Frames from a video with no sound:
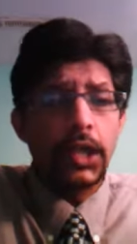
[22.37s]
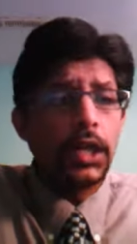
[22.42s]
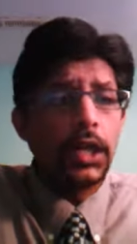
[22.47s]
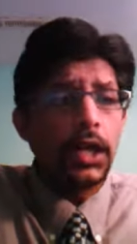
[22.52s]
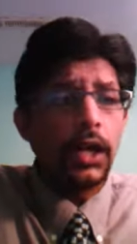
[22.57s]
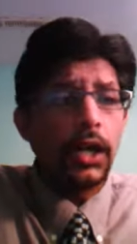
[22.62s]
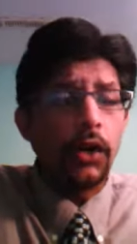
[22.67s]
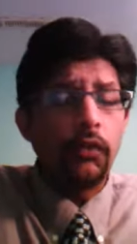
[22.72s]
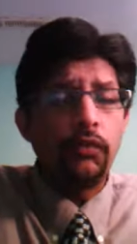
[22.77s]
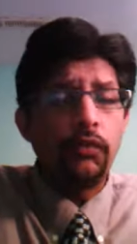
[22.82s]

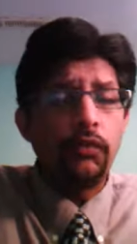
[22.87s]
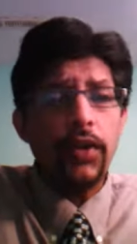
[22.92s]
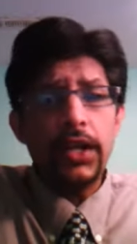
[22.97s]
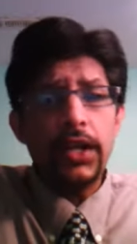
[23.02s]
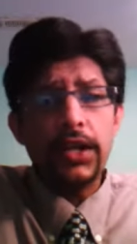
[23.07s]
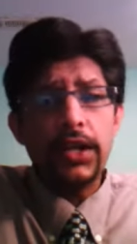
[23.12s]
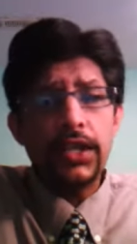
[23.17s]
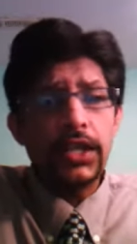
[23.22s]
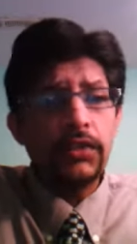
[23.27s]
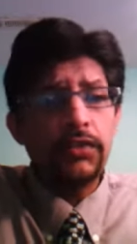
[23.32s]
a
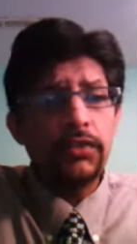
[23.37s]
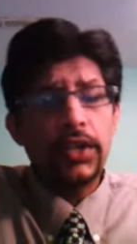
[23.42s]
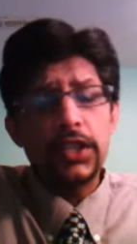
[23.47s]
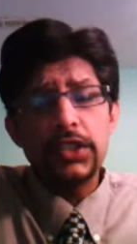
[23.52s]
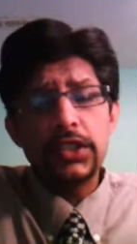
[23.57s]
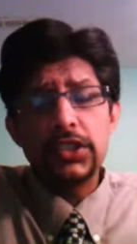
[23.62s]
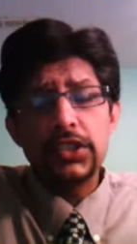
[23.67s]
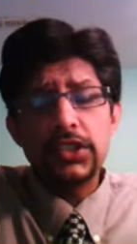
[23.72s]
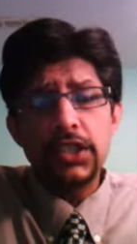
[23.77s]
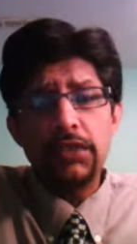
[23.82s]
very
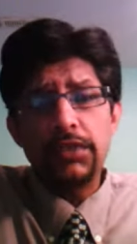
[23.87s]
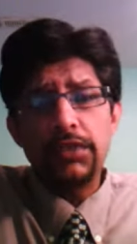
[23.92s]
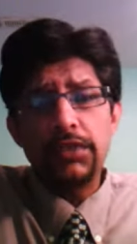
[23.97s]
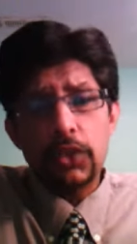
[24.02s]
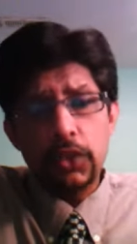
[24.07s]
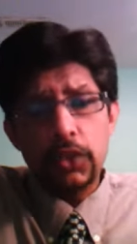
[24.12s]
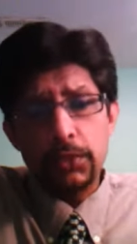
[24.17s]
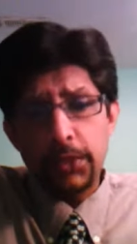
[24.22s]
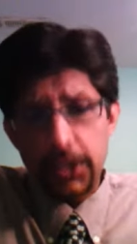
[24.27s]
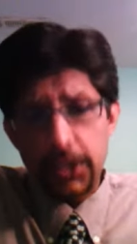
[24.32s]
very severe
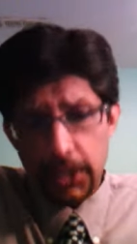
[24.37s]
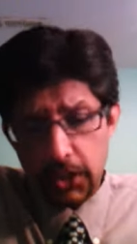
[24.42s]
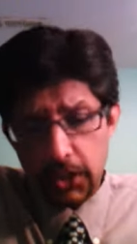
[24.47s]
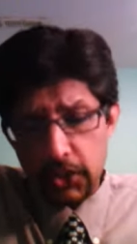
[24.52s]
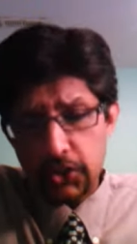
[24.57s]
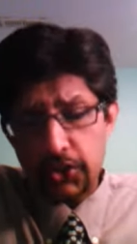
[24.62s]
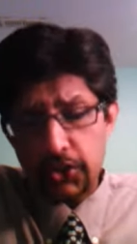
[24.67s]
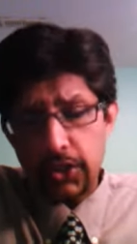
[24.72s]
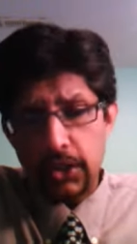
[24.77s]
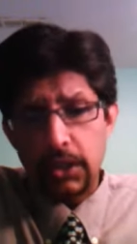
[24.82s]

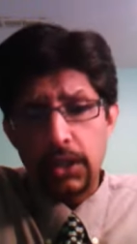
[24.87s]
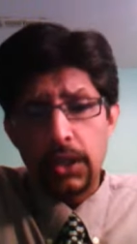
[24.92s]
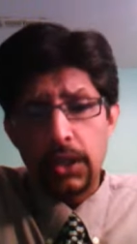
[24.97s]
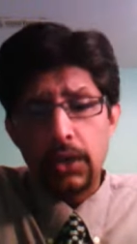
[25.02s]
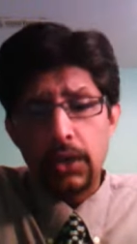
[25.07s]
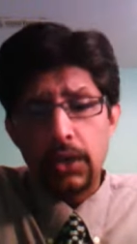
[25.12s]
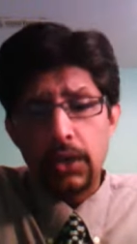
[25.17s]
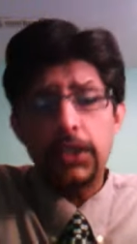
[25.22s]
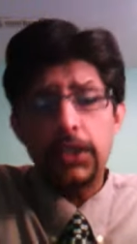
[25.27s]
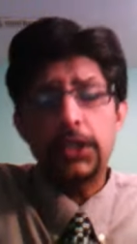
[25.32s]
humiliation
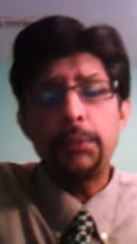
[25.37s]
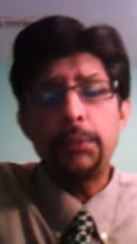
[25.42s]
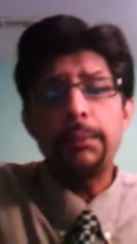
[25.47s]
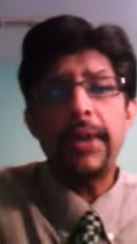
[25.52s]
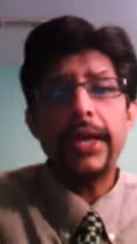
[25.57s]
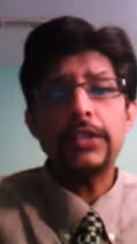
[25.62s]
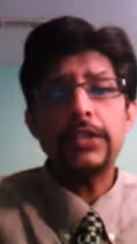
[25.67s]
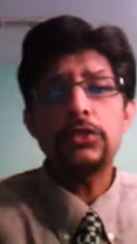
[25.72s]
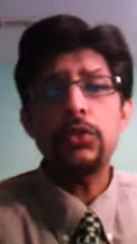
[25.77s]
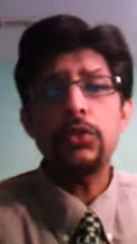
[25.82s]
when the
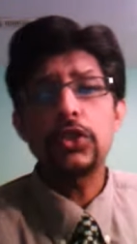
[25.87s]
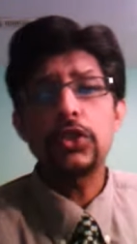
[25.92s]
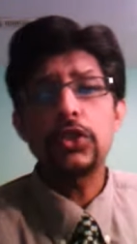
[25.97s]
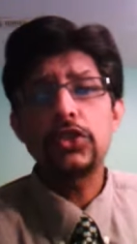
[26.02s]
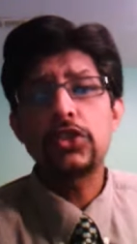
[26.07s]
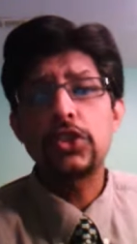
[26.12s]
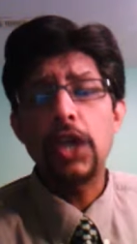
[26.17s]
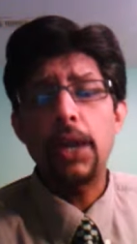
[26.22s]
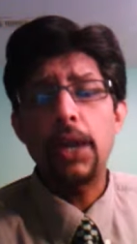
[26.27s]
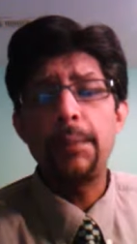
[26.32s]
match was
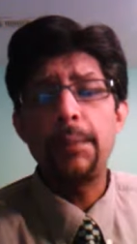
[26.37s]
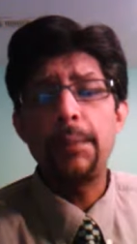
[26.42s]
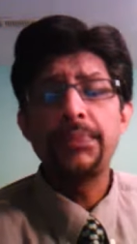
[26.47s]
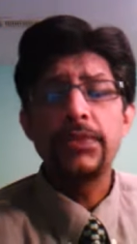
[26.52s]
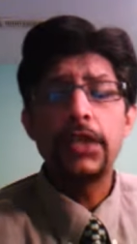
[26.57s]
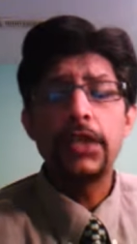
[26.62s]
uh,